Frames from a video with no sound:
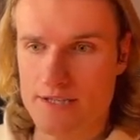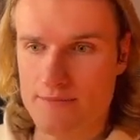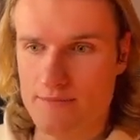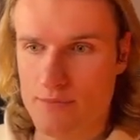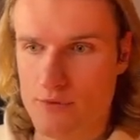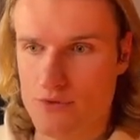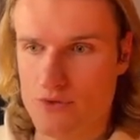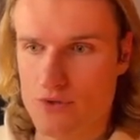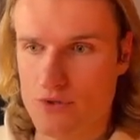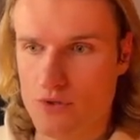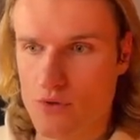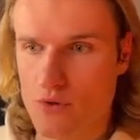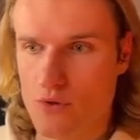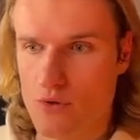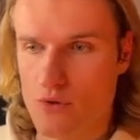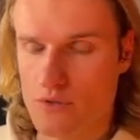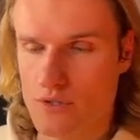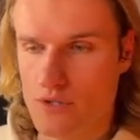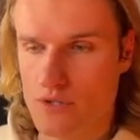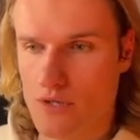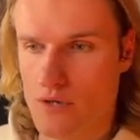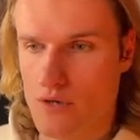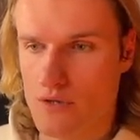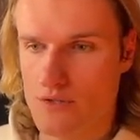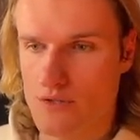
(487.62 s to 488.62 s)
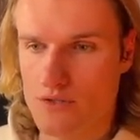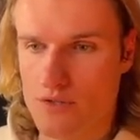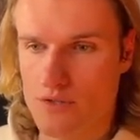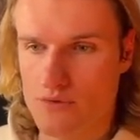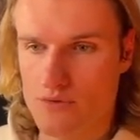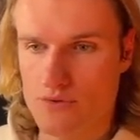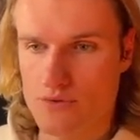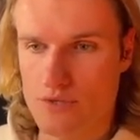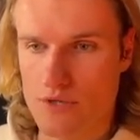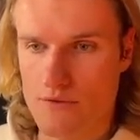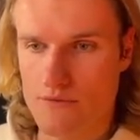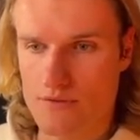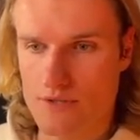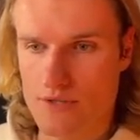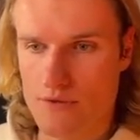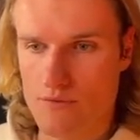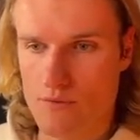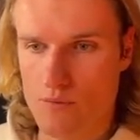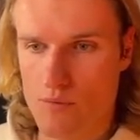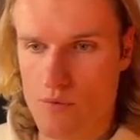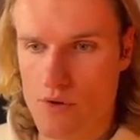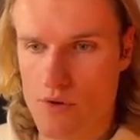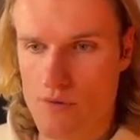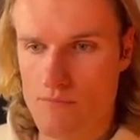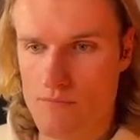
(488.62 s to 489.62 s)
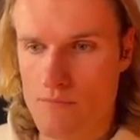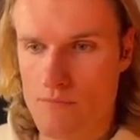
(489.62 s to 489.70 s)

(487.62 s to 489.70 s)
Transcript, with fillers: sponsored call E R C two seven seven one.